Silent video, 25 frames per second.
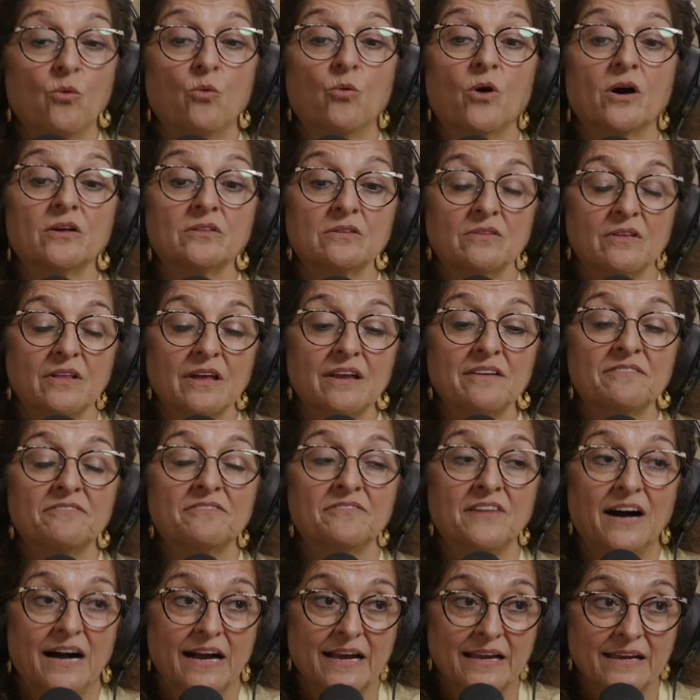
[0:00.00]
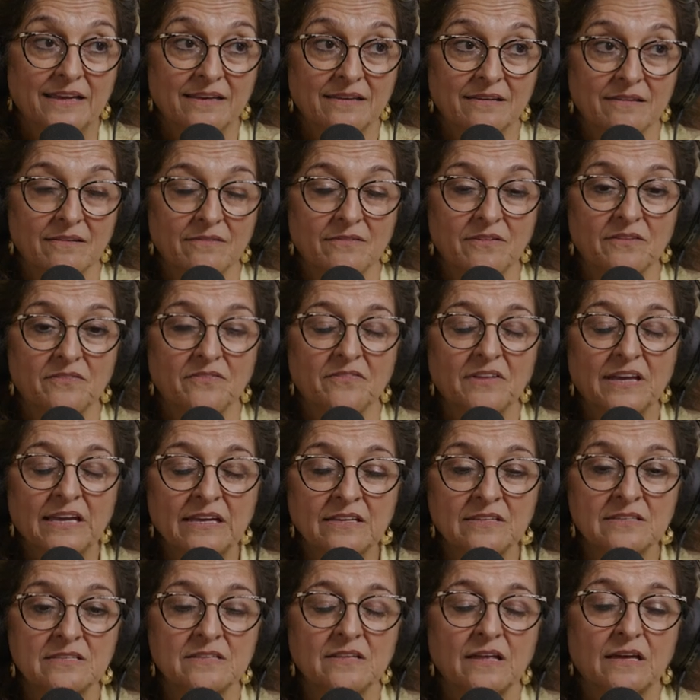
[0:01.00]
what they find the
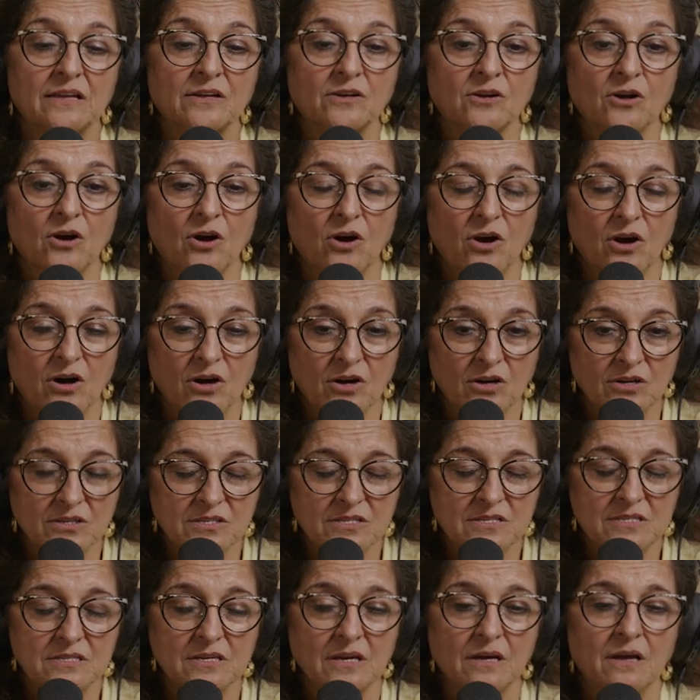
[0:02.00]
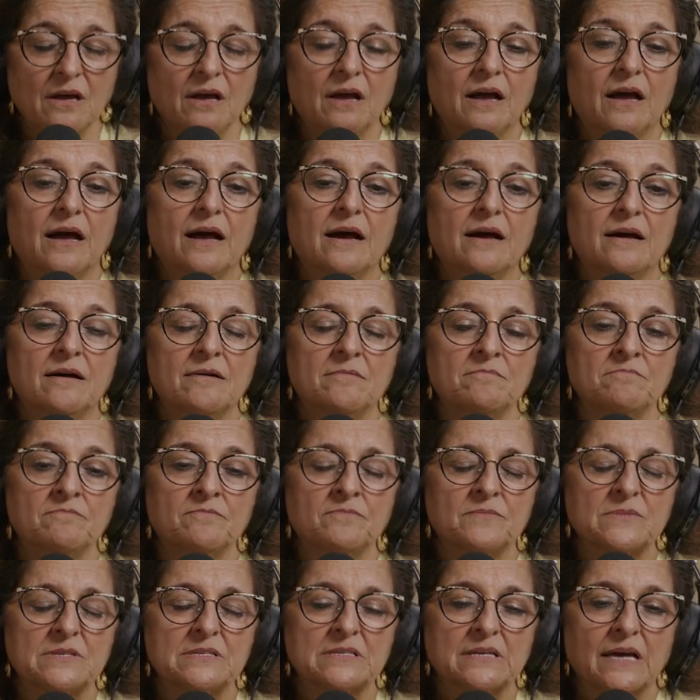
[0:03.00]
things that cause
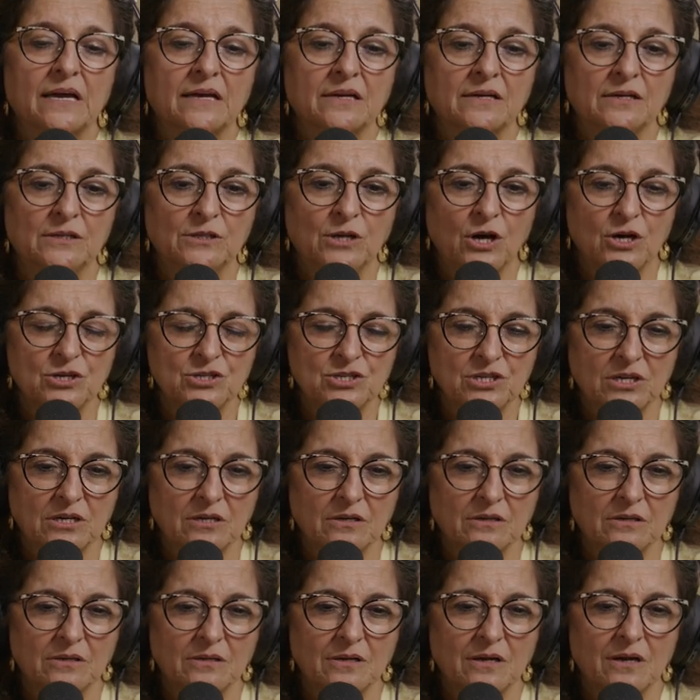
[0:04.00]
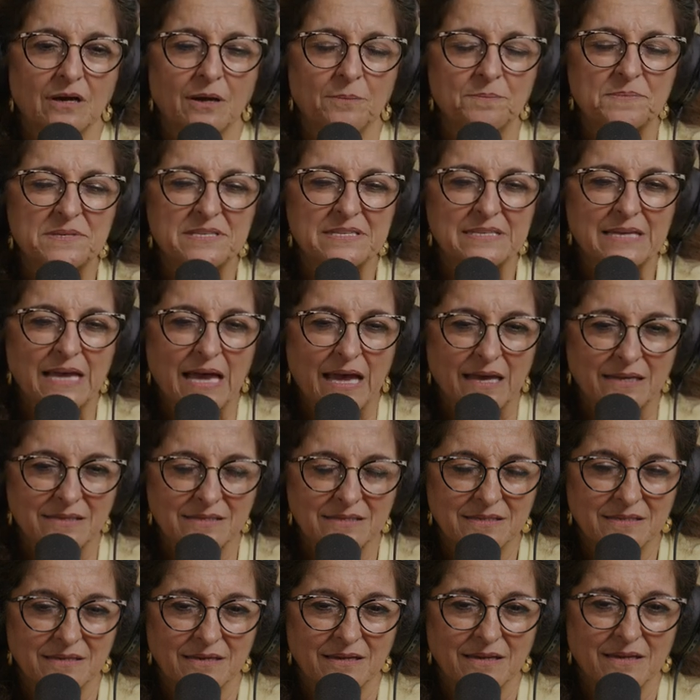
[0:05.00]
um, psychological
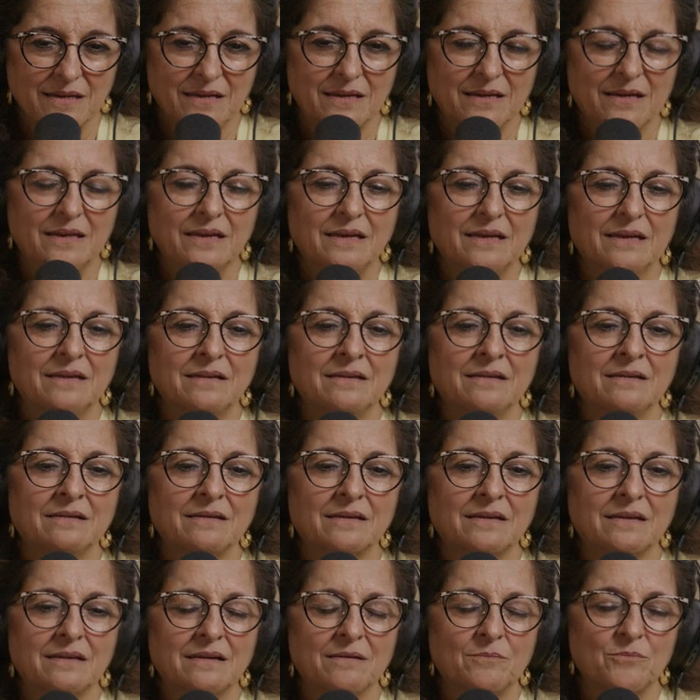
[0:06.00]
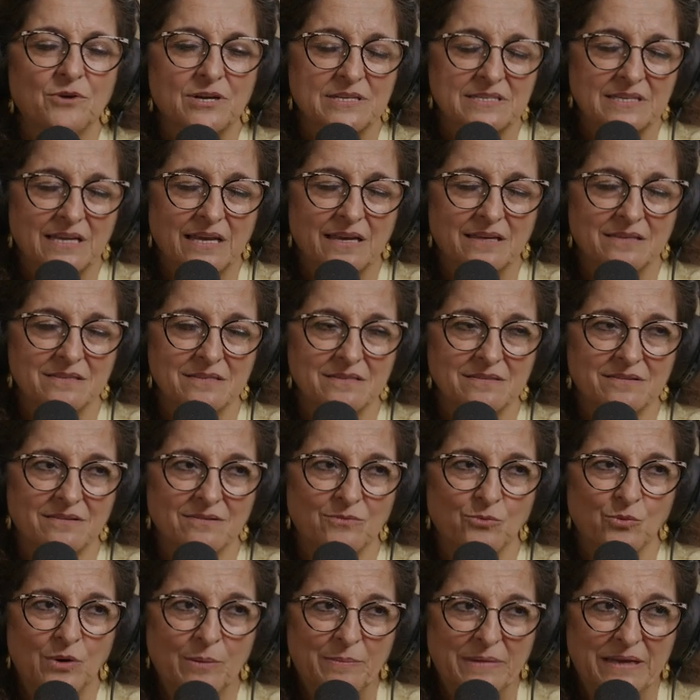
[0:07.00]
upset in breast
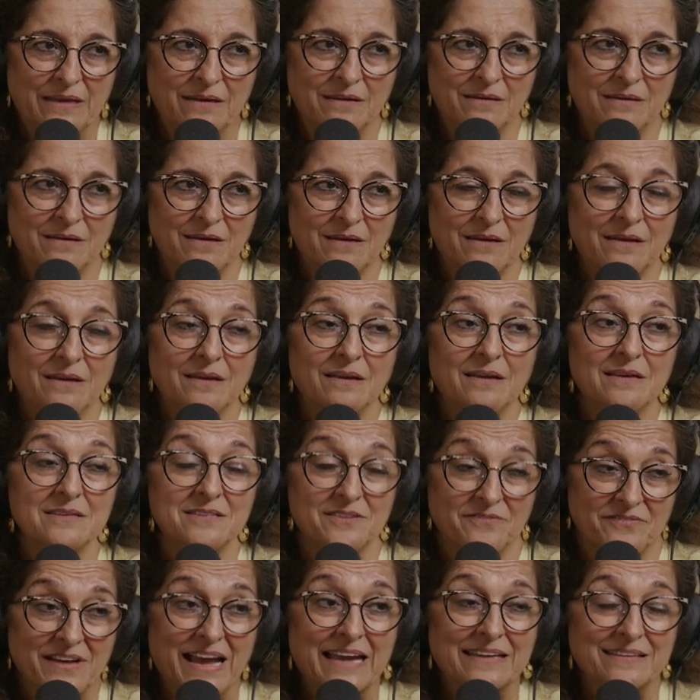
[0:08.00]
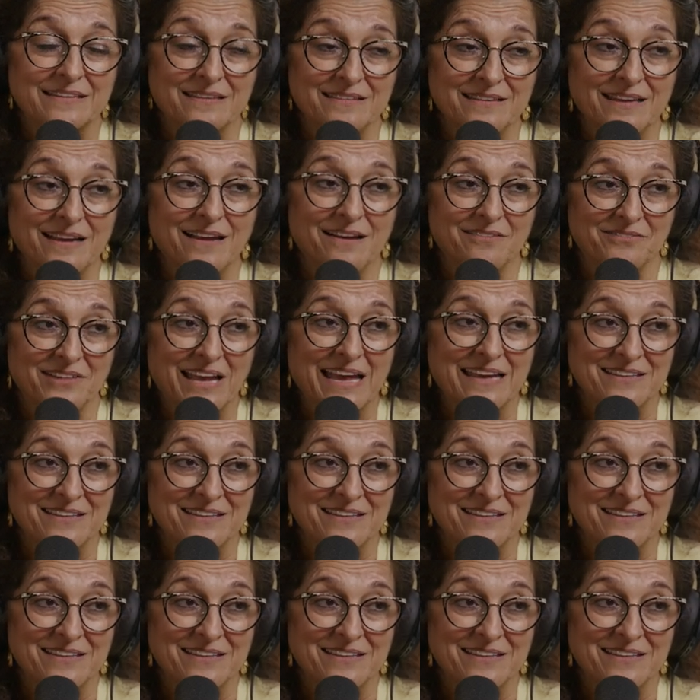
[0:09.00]
cancer women is the fact that they have